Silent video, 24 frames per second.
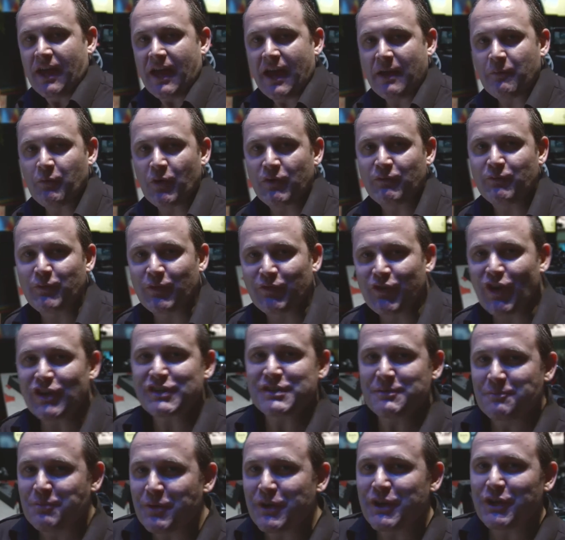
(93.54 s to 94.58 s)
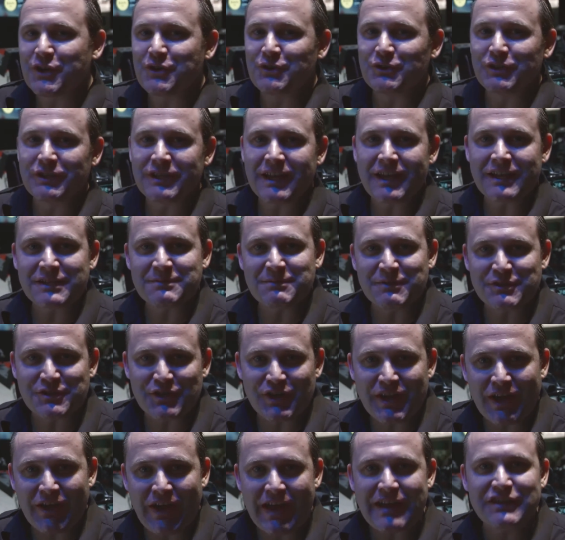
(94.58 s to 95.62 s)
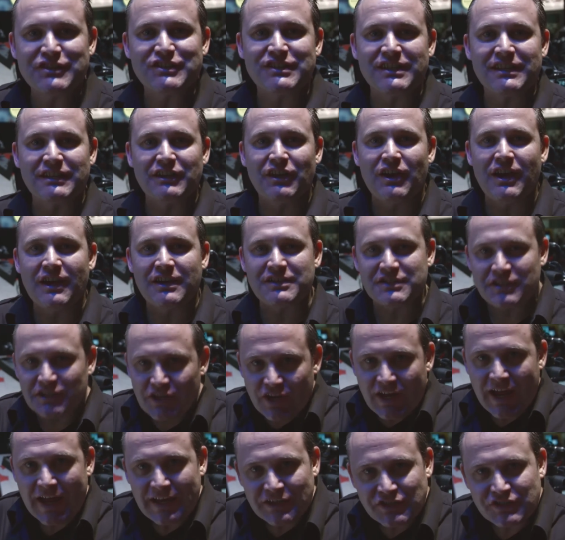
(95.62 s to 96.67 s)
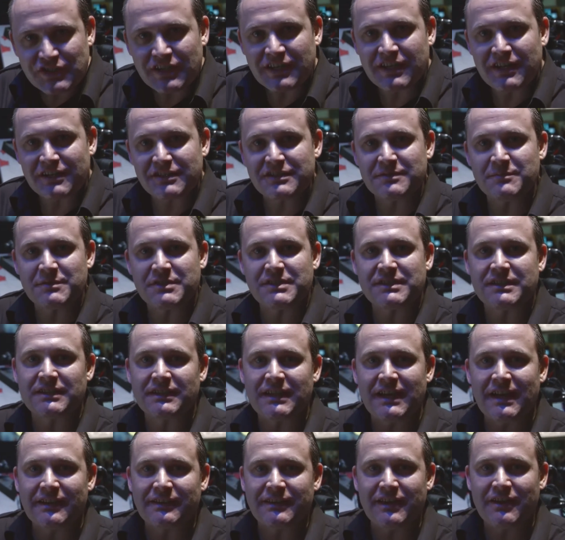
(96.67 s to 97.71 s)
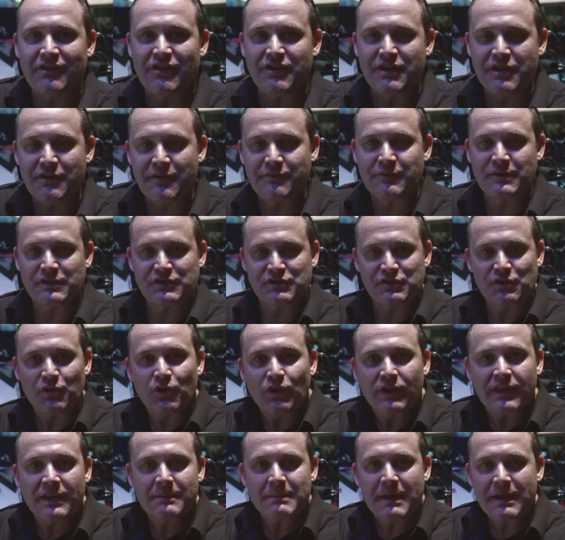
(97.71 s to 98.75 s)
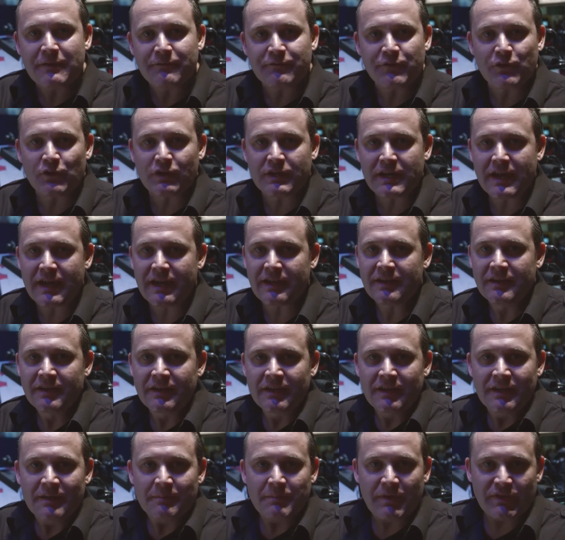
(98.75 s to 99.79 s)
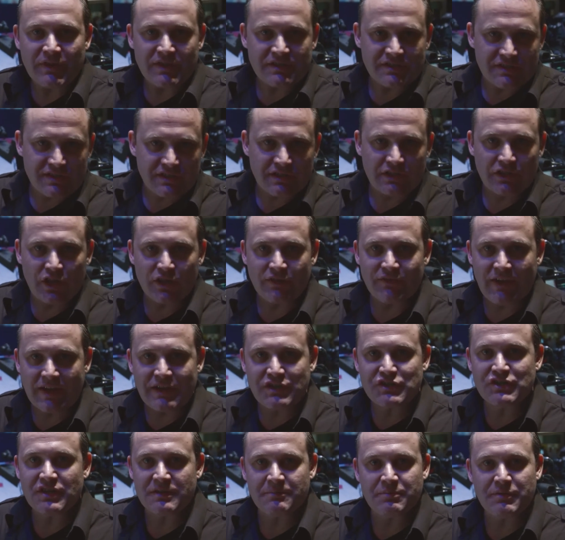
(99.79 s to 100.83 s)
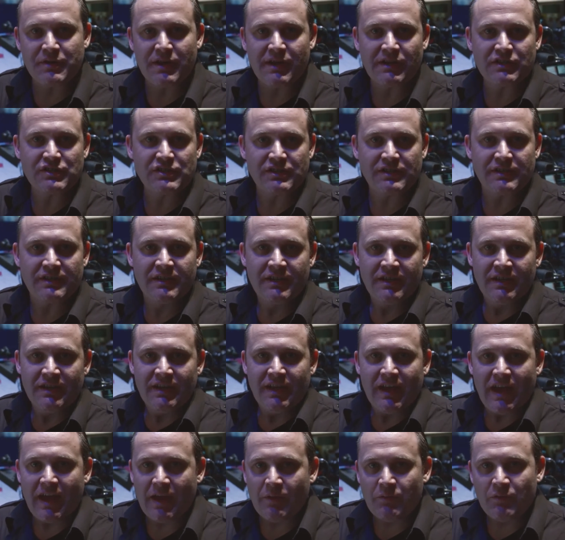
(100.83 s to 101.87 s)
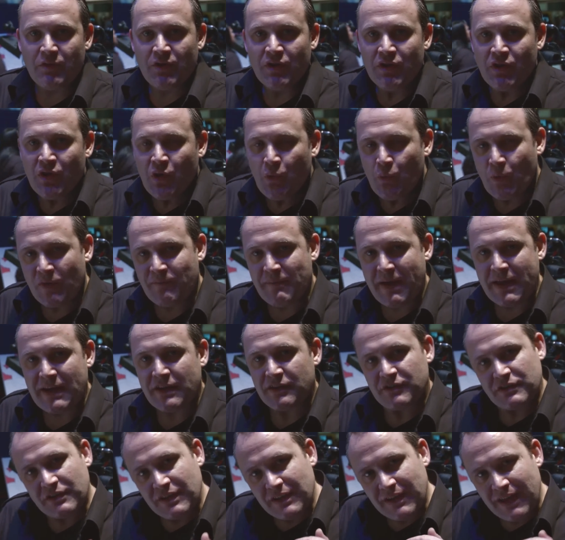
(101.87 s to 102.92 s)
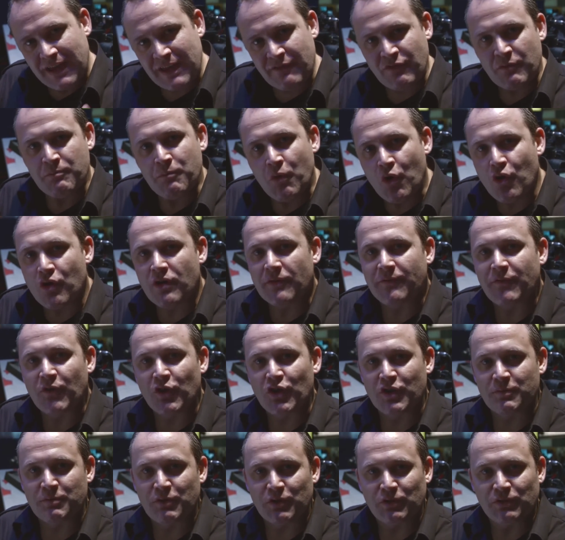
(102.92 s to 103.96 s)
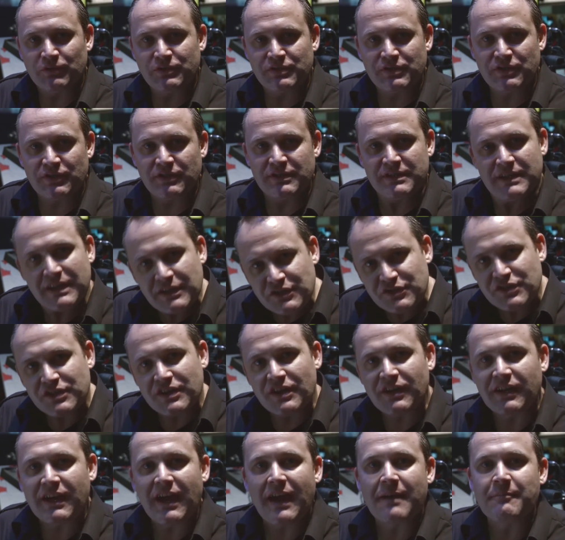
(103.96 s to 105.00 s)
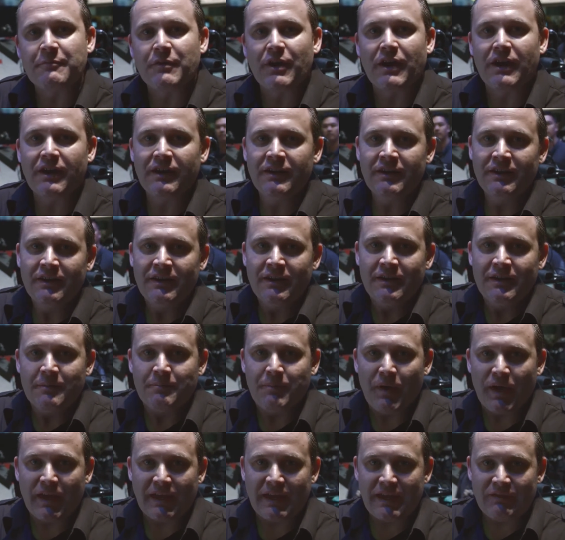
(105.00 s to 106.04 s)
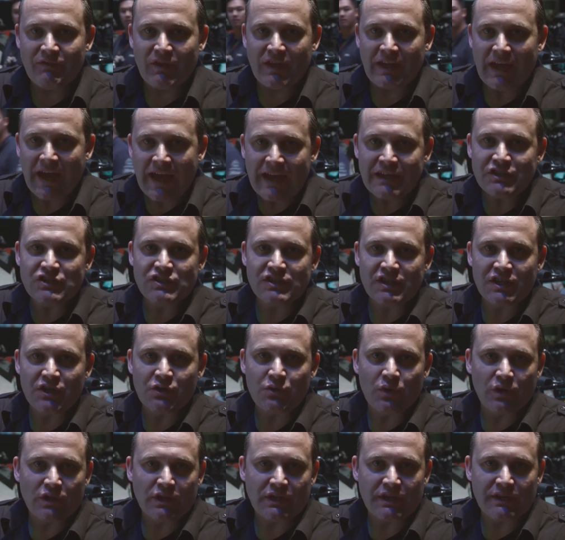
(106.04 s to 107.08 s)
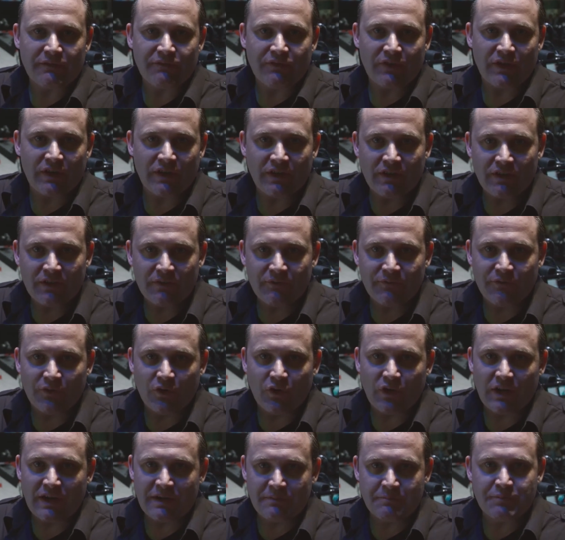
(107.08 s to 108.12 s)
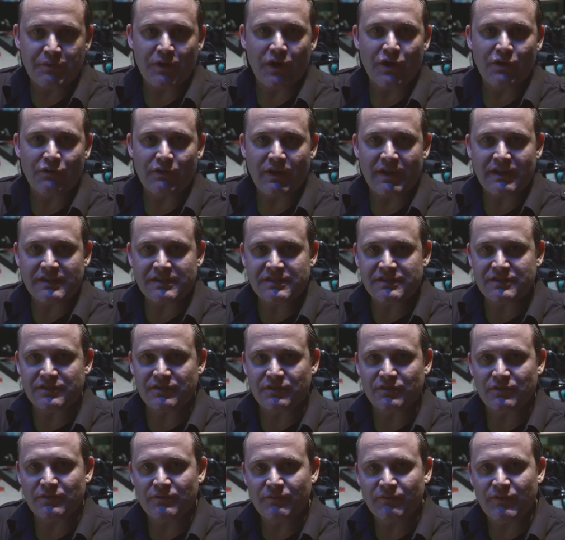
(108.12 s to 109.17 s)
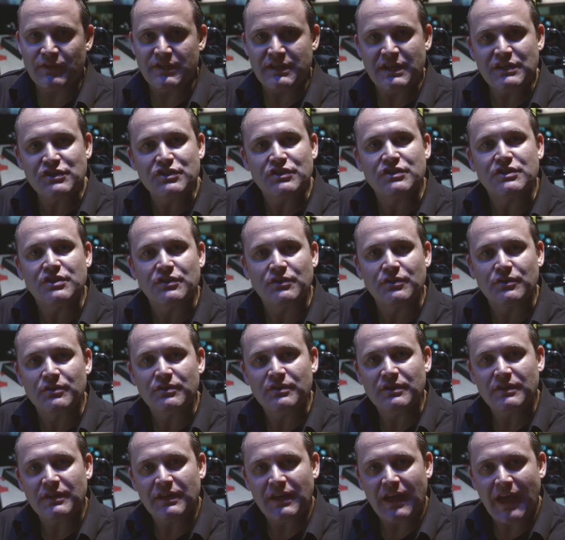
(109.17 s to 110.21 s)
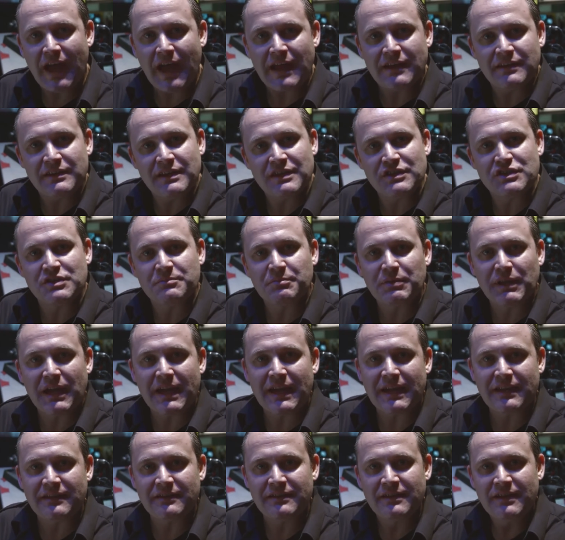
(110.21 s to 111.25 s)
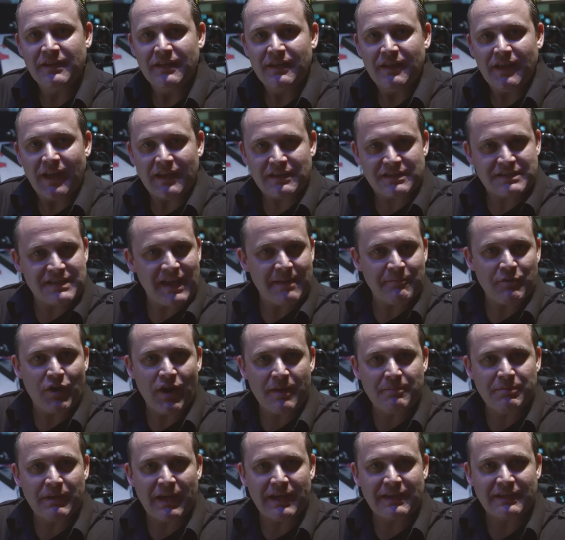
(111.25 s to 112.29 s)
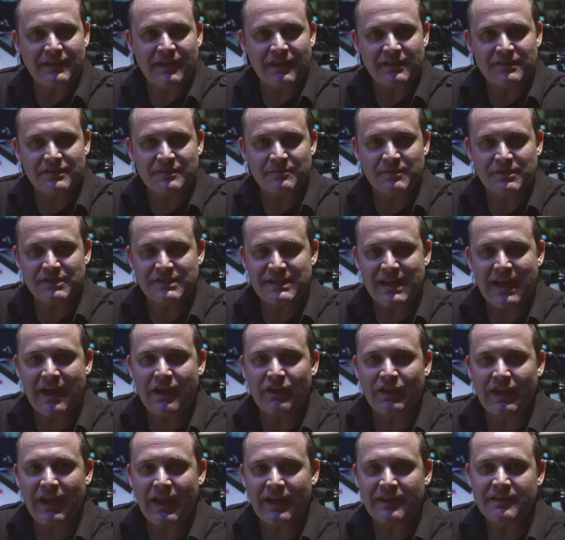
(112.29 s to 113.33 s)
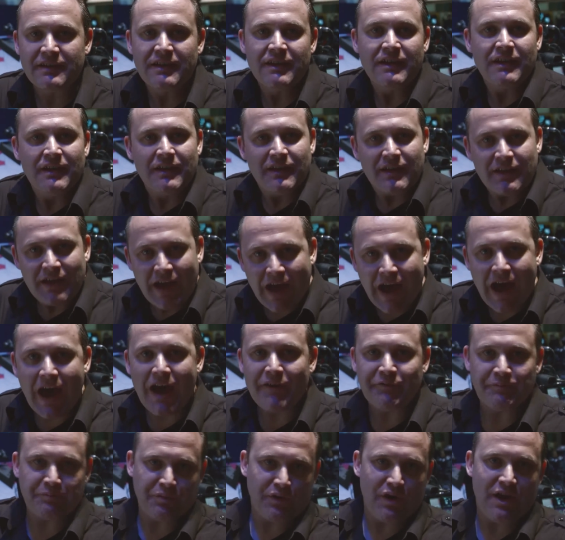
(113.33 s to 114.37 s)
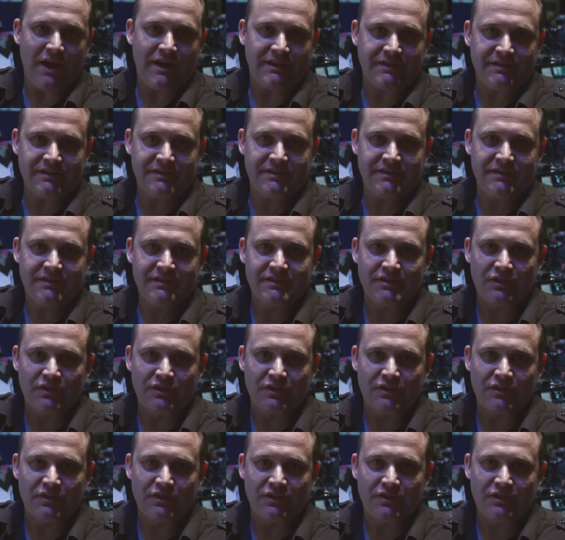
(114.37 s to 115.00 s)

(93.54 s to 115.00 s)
And we've got some pretty cool announcements on our HD line, because a lot of HD customers still out there. I know everyone's talking about 4K, but there's still a lot of HD production. And we've made it even more affordable to Ninja your camera by giving HD quality for in ProRes for Ninja 2 and Ninja Blade and Samurai Blade customers now get half price.